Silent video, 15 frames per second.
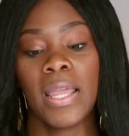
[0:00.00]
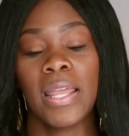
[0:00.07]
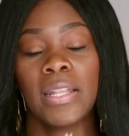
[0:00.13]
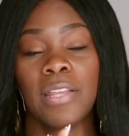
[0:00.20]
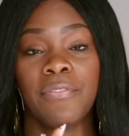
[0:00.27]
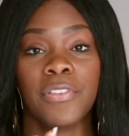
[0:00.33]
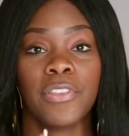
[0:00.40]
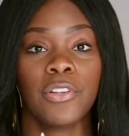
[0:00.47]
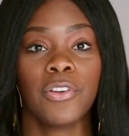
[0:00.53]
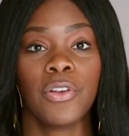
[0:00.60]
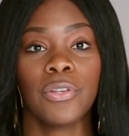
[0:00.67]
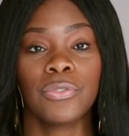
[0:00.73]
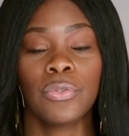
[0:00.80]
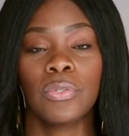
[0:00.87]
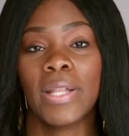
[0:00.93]
And then for the
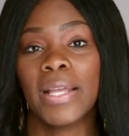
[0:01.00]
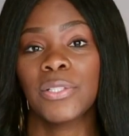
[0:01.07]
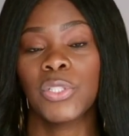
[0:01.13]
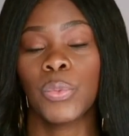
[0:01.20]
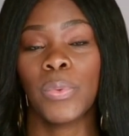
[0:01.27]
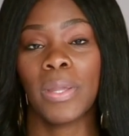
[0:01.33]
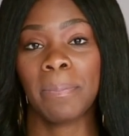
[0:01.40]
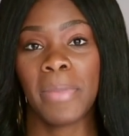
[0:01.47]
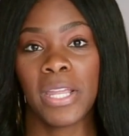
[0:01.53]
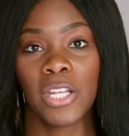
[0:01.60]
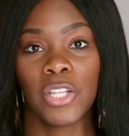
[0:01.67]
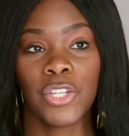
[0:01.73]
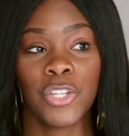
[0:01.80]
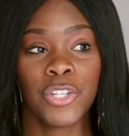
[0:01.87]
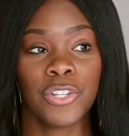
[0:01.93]
girls who like to wear
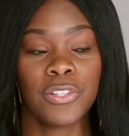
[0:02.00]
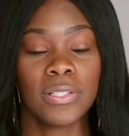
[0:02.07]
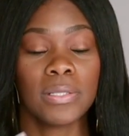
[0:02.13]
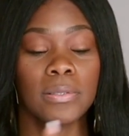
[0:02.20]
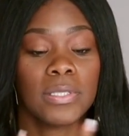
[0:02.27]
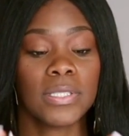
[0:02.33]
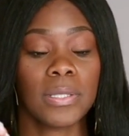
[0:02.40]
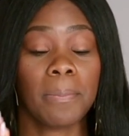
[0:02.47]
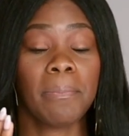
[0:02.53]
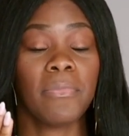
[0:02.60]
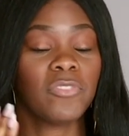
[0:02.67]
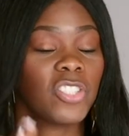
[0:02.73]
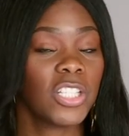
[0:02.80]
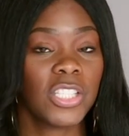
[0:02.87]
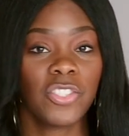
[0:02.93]
manicures,
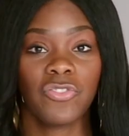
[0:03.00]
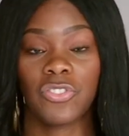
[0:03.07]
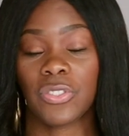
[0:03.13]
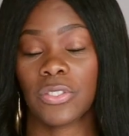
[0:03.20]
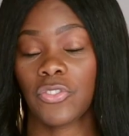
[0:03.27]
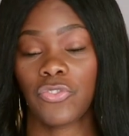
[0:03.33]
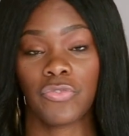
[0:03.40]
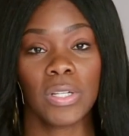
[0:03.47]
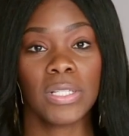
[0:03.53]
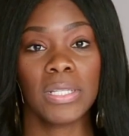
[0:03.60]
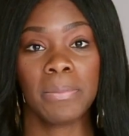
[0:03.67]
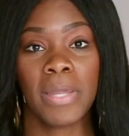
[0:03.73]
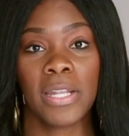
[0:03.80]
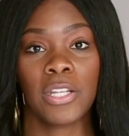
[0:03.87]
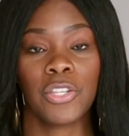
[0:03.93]
just strictly
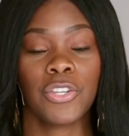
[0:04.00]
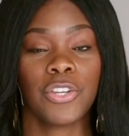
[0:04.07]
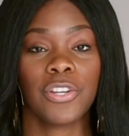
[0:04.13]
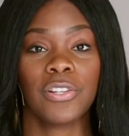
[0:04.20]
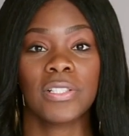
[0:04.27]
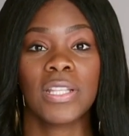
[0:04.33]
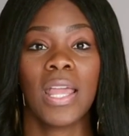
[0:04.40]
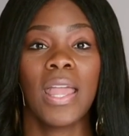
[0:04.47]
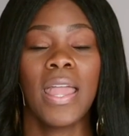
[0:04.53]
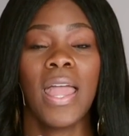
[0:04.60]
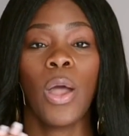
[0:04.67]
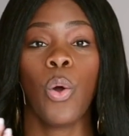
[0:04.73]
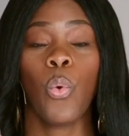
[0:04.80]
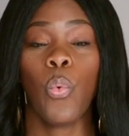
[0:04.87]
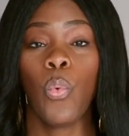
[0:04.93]
manicures,
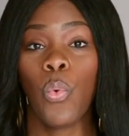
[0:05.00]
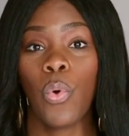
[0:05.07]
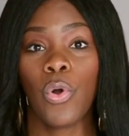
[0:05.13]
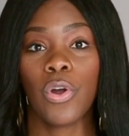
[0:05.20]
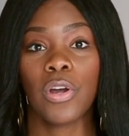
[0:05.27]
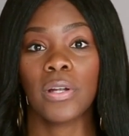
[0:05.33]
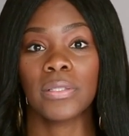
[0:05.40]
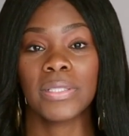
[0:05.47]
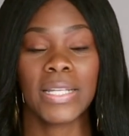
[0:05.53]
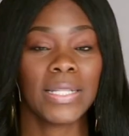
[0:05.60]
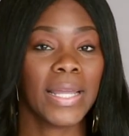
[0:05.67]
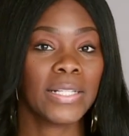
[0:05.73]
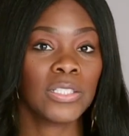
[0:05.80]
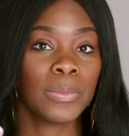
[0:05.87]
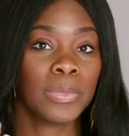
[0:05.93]
or they
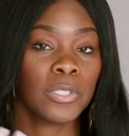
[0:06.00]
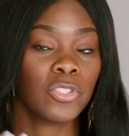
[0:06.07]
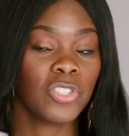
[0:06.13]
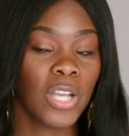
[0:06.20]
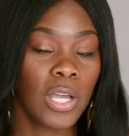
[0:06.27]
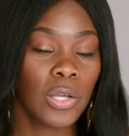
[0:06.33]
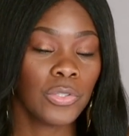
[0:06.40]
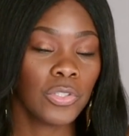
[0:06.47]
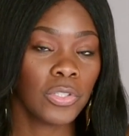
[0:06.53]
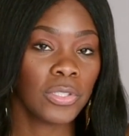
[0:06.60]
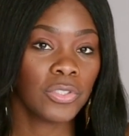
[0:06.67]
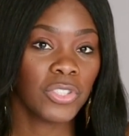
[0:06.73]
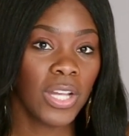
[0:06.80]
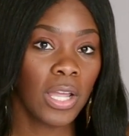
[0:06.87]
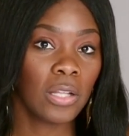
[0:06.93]
like to put gels on
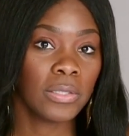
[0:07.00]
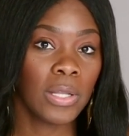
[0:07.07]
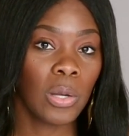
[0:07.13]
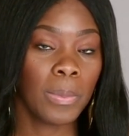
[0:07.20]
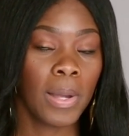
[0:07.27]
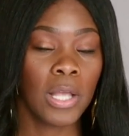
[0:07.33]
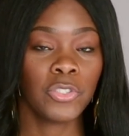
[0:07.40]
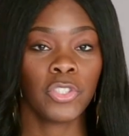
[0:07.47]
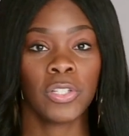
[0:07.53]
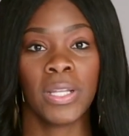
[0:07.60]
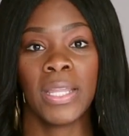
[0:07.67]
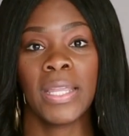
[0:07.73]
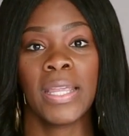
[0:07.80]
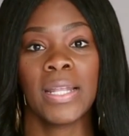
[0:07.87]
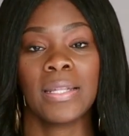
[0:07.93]
gel nail polish on their
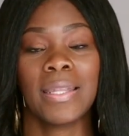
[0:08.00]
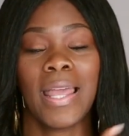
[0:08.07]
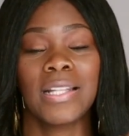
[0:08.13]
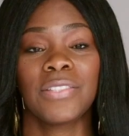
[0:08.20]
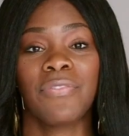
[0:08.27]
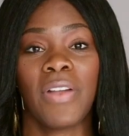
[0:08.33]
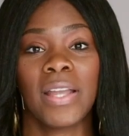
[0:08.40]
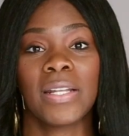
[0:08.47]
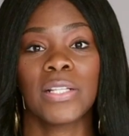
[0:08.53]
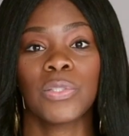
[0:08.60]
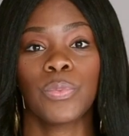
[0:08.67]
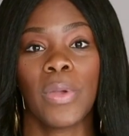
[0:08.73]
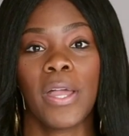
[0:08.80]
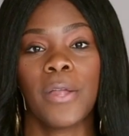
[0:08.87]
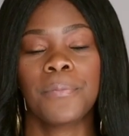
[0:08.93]
hand, that's fine as
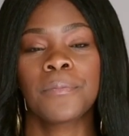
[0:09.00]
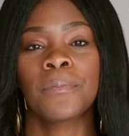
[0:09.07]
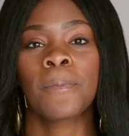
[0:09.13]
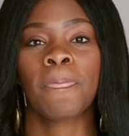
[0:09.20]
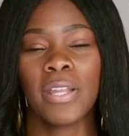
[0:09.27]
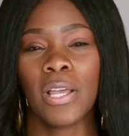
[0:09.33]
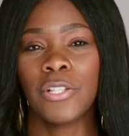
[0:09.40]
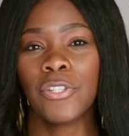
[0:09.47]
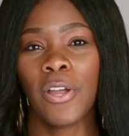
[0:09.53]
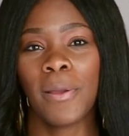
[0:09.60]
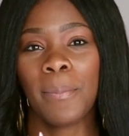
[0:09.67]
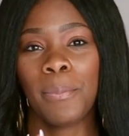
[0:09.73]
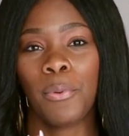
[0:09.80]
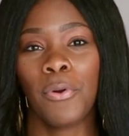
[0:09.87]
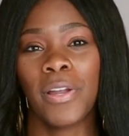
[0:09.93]
well. Nails are
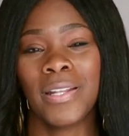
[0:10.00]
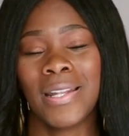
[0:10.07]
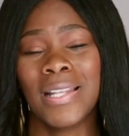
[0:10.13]
important.